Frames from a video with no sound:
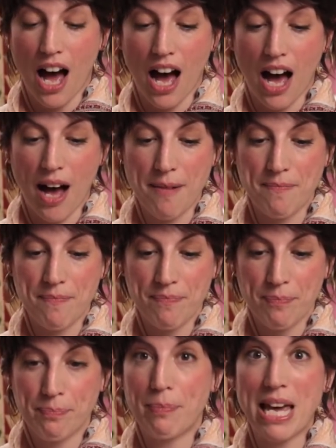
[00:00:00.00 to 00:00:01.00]
um,
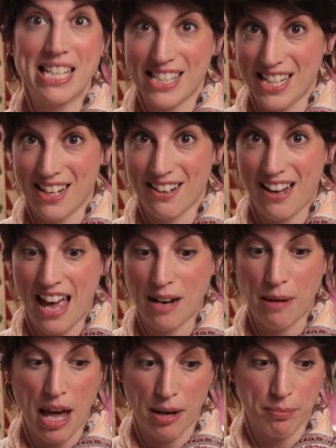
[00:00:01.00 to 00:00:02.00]
basted
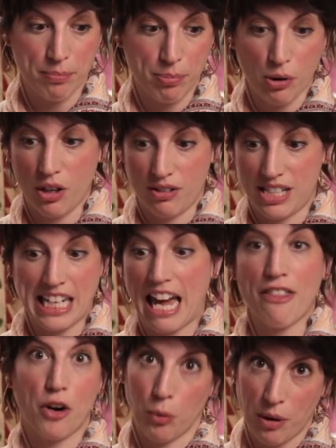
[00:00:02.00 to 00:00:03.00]
and, and put
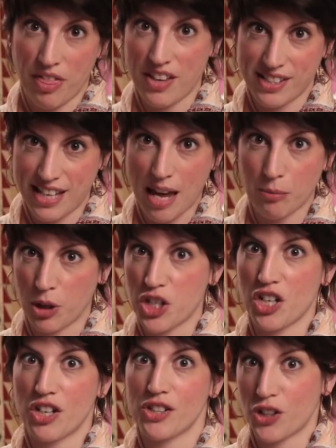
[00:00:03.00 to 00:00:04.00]
together with the
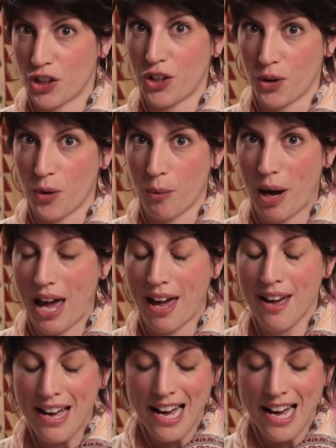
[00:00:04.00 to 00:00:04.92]
sandwich in a secure way.